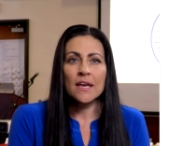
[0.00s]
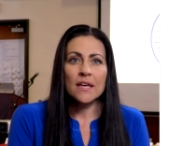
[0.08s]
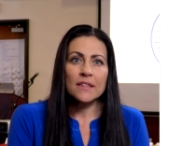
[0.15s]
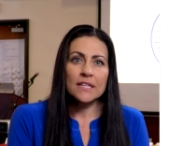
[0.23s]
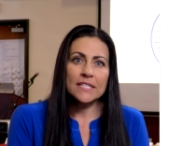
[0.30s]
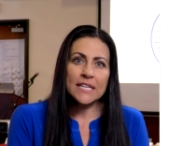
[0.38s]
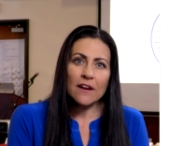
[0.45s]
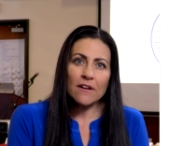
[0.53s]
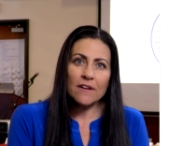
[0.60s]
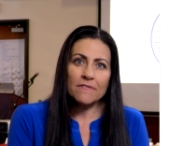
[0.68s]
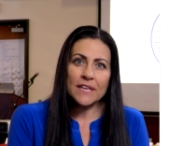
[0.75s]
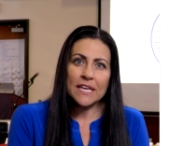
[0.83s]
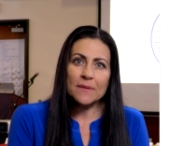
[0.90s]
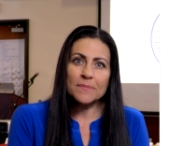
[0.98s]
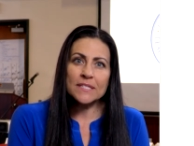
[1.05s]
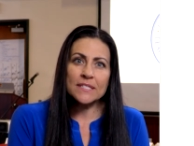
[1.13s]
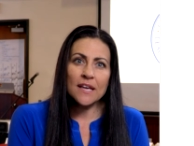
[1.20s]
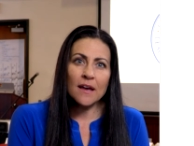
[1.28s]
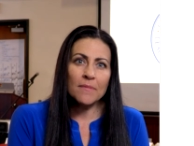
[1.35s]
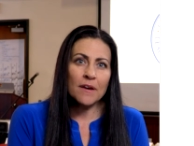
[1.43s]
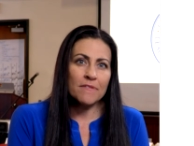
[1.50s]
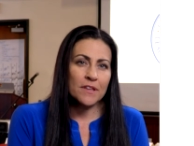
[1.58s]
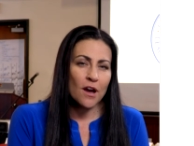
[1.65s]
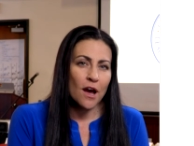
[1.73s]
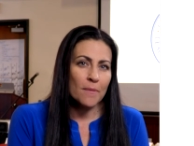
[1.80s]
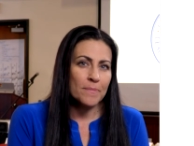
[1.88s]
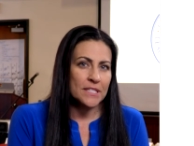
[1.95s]
The tariff keeps some of the
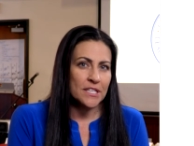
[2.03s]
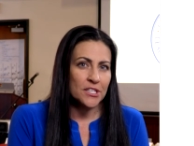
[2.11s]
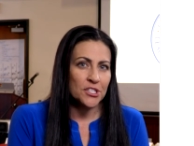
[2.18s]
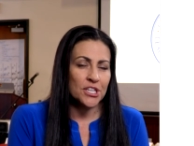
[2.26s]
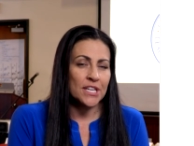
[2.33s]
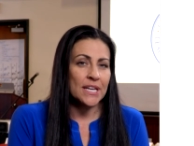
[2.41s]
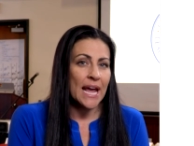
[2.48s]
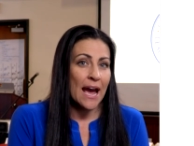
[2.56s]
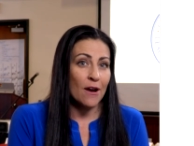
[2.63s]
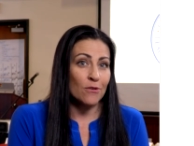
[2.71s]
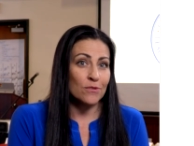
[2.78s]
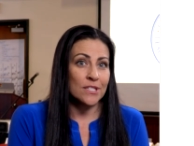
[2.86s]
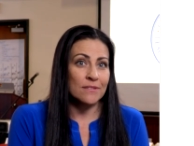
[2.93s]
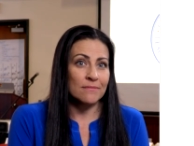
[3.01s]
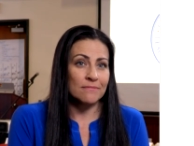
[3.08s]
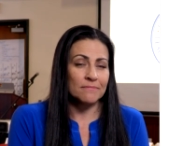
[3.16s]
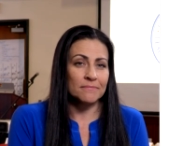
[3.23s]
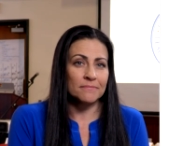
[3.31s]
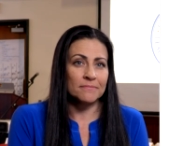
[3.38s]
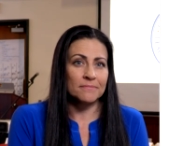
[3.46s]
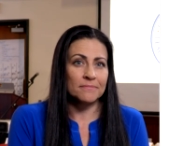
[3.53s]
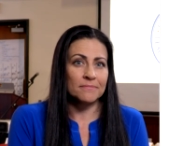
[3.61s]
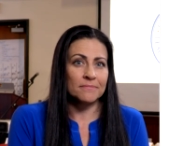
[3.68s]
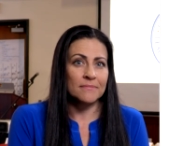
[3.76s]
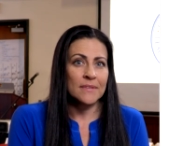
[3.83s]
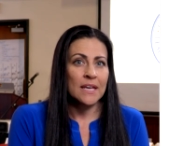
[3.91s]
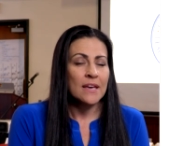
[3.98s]
competition out.
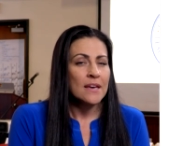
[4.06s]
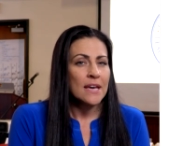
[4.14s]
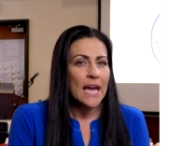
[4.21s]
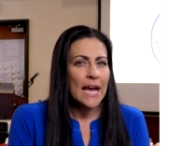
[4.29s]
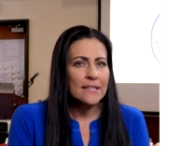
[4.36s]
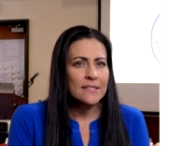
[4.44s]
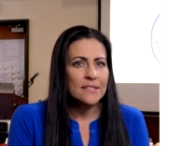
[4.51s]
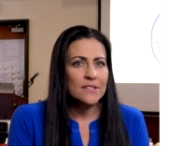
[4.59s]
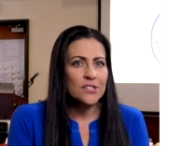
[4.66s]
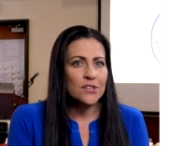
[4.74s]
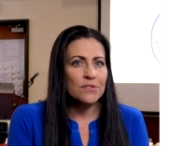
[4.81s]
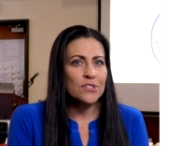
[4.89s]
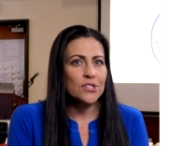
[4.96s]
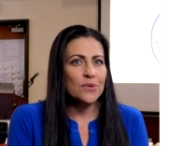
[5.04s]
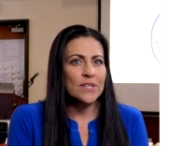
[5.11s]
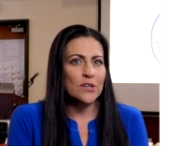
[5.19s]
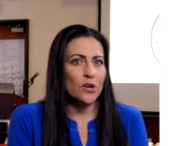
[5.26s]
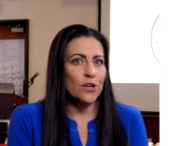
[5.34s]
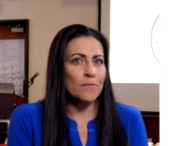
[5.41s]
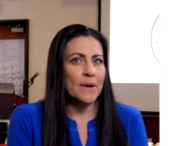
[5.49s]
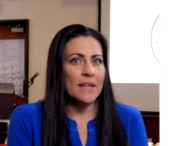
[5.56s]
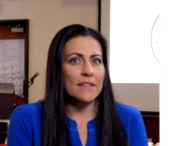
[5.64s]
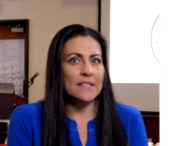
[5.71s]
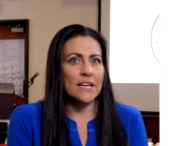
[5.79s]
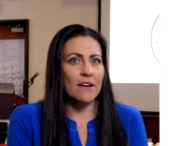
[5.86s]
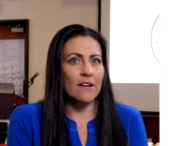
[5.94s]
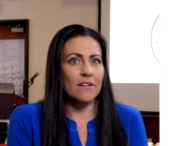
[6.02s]
Ask students who is hurt by the
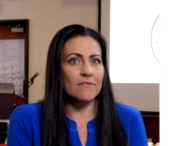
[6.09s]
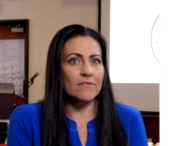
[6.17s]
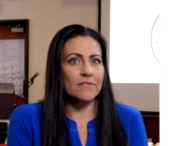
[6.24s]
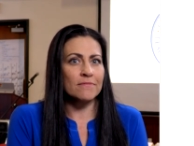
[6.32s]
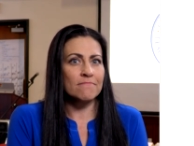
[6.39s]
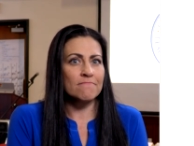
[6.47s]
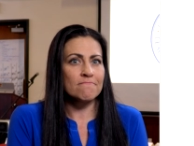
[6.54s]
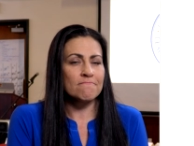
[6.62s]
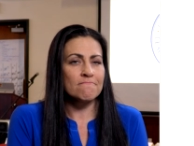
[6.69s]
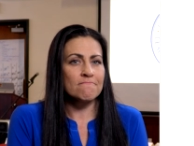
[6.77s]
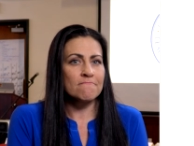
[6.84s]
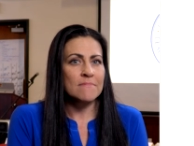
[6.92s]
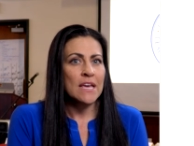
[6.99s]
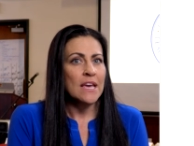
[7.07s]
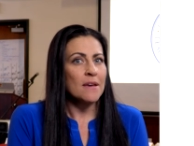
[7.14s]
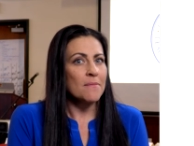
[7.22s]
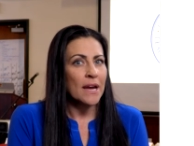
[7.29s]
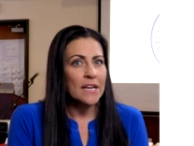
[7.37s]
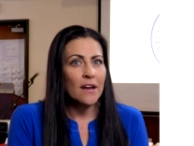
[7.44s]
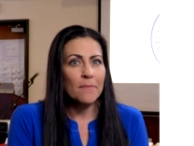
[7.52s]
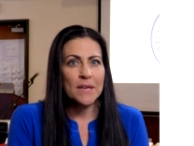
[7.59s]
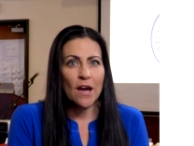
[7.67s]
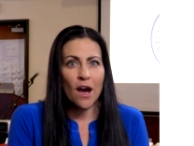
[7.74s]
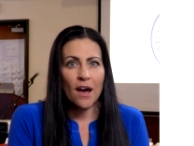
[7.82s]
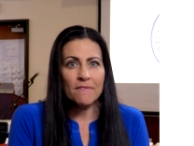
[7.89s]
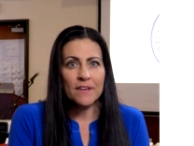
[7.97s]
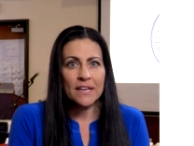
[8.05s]
tariff. It might not be
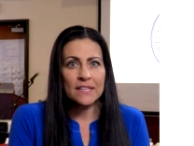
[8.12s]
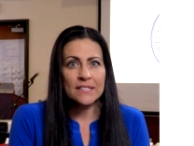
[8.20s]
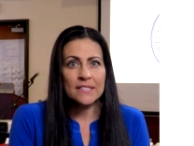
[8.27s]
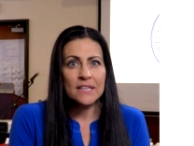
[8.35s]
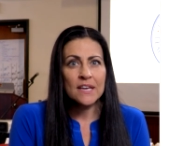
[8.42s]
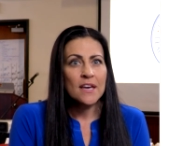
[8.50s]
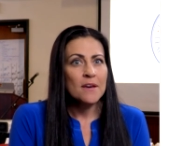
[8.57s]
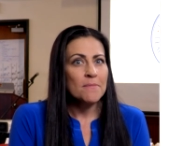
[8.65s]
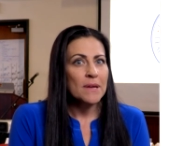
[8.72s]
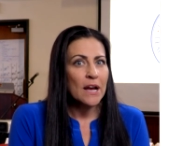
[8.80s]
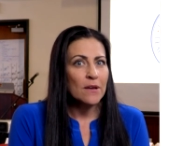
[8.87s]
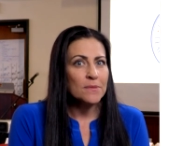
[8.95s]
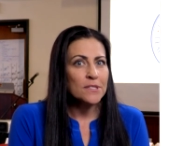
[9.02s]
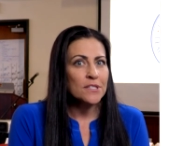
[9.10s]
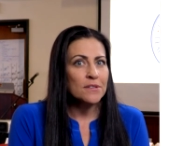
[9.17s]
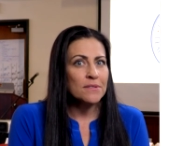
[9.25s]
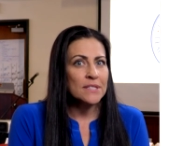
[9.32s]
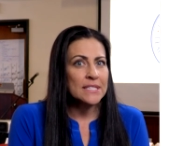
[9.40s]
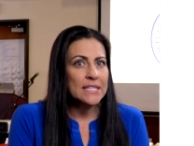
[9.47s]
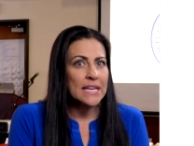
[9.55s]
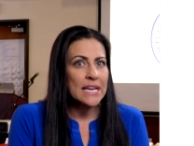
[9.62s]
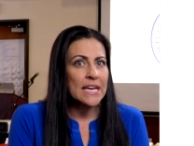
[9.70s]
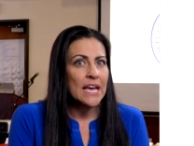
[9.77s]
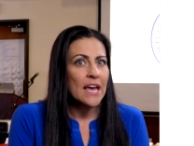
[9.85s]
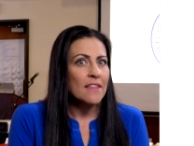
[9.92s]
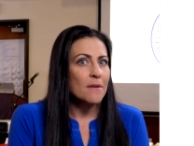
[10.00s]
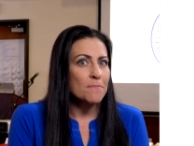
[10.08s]
obvious, but help students see
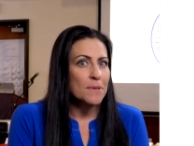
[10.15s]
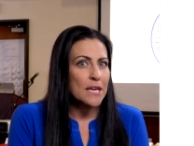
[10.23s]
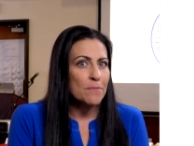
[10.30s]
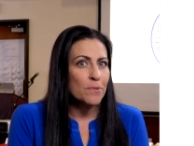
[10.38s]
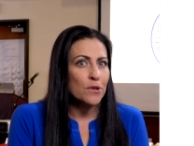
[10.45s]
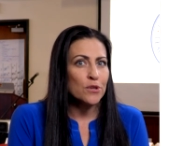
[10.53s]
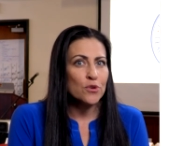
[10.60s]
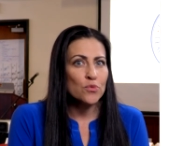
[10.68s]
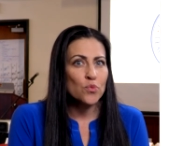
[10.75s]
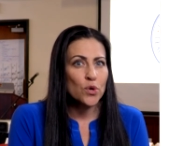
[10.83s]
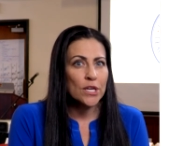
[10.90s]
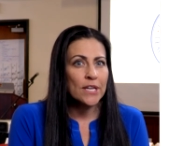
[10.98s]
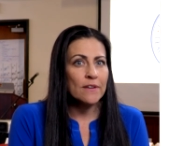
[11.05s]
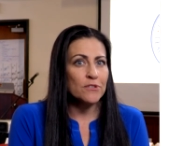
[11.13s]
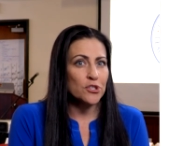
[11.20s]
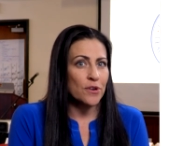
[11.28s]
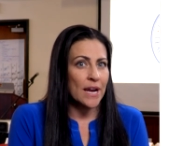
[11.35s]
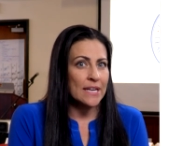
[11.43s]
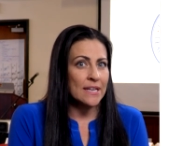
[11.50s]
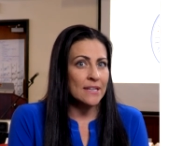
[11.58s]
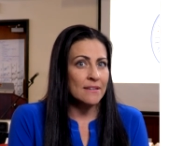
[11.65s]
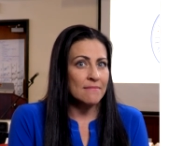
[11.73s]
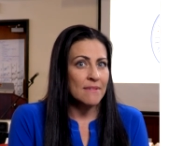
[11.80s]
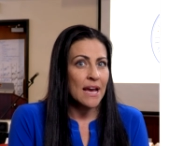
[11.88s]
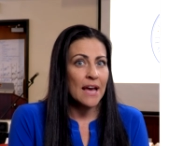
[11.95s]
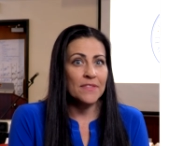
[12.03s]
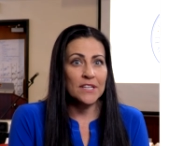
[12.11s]
that people who would have traded
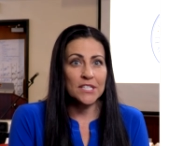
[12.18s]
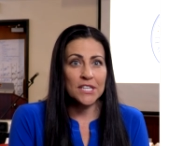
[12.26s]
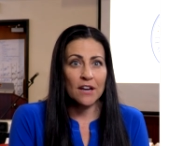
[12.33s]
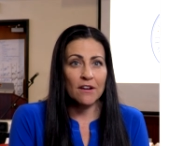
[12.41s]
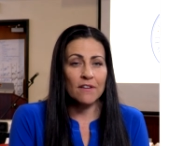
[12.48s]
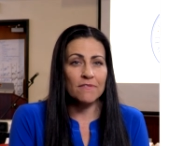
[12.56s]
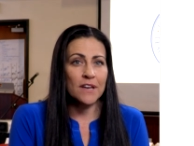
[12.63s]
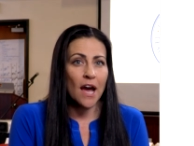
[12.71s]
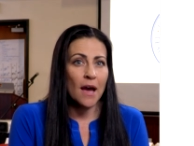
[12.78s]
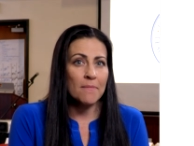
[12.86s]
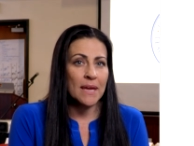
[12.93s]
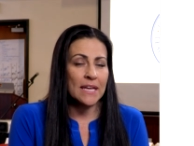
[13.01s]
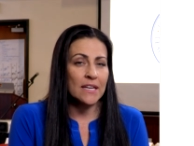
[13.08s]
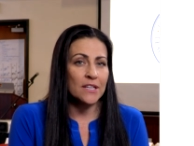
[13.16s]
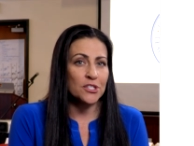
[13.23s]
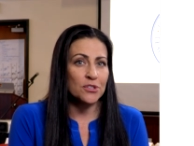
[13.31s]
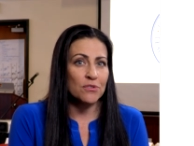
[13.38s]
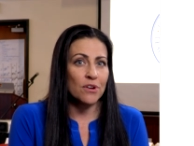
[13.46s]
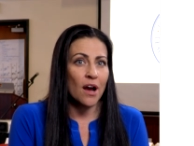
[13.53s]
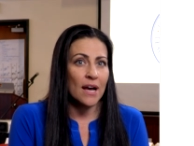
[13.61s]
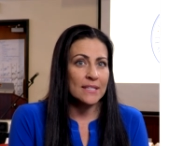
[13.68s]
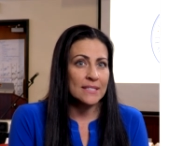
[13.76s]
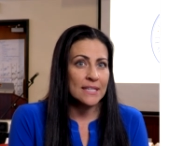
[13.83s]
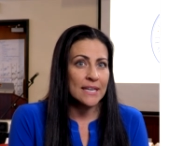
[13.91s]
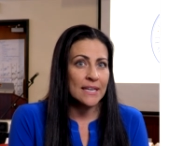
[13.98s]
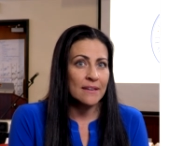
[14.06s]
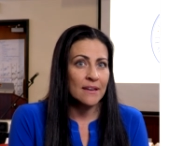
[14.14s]
had the tariff not made it too
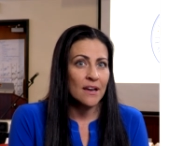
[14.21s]
costly